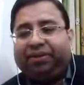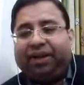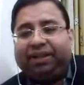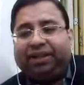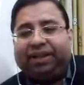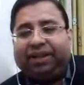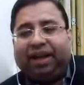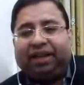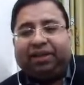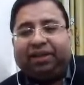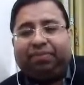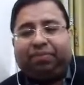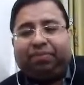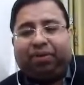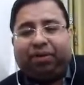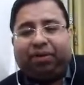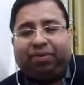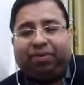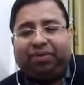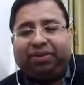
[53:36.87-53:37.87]
There is another
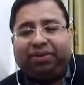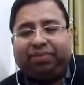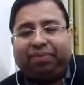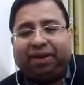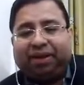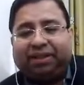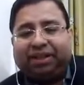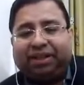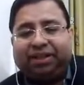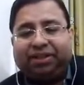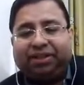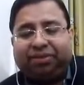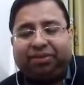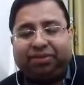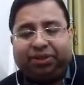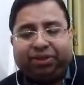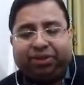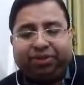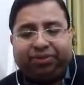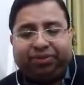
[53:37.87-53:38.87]
problem, the
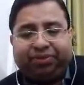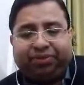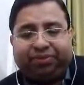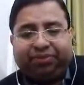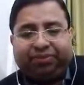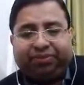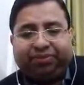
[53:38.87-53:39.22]
plagiarism issue.